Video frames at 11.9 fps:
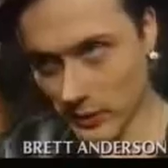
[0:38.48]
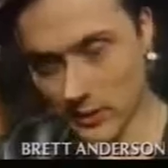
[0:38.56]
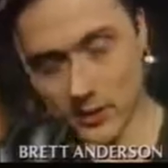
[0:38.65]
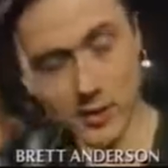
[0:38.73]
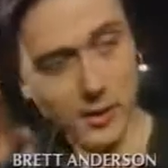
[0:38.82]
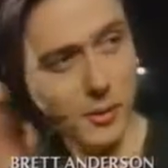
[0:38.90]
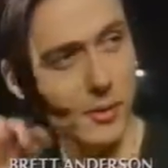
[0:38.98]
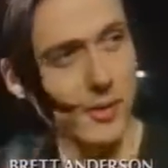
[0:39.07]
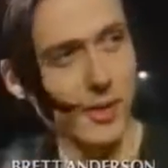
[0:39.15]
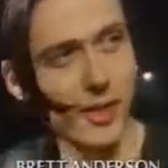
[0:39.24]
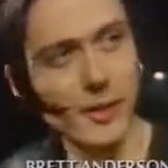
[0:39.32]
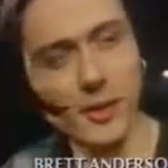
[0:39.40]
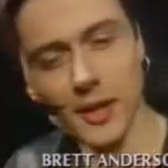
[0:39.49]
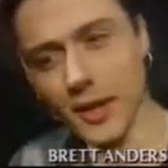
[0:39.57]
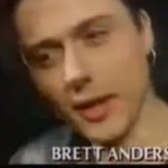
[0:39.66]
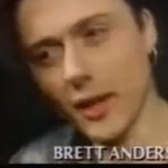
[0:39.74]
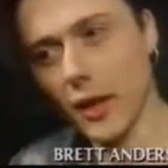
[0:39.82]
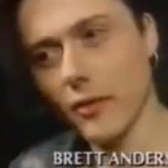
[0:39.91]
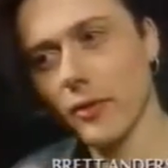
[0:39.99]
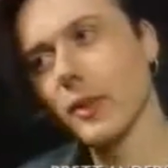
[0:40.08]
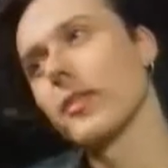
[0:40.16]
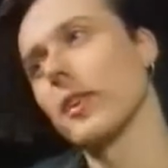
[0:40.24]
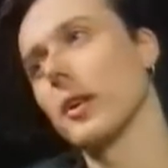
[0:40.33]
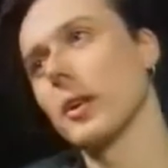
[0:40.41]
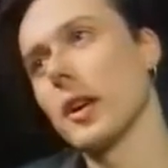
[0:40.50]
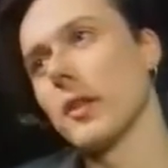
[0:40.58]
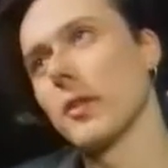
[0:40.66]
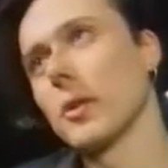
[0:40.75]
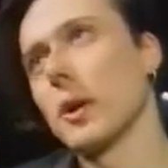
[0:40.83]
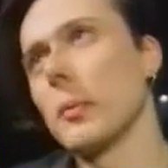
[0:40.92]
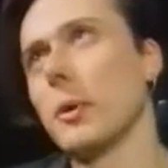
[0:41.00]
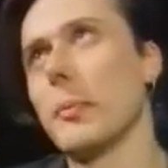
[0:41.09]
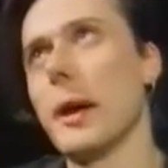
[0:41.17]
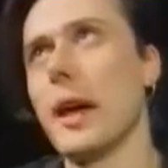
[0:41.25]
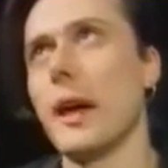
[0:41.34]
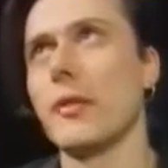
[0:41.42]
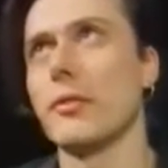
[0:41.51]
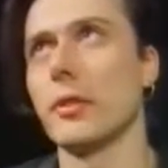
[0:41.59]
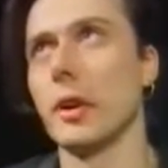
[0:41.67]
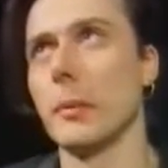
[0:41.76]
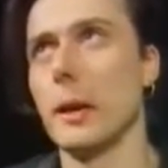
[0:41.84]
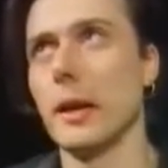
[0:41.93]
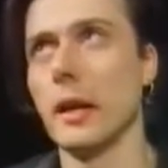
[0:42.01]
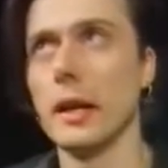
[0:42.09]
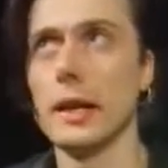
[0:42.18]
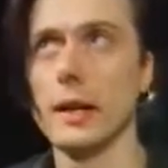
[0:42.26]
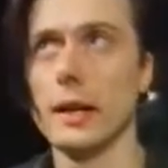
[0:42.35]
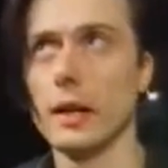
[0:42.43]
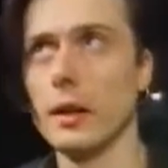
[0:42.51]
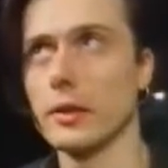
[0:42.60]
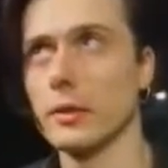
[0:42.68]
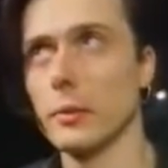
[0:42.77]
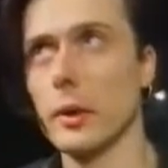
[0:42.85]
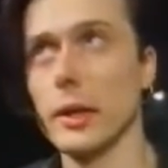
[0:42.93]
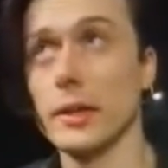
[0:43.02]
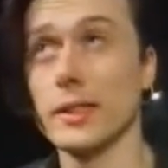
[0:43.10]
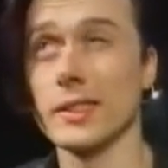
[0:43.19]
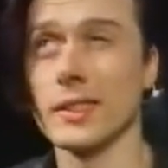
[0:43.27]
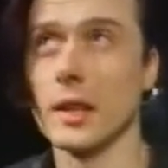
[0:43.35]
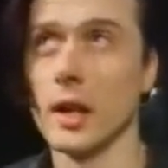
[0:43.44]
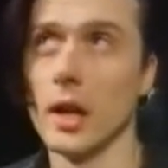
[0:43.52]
wanted to do, so I've felt kind of quite prepared for it mentally in lots of ways,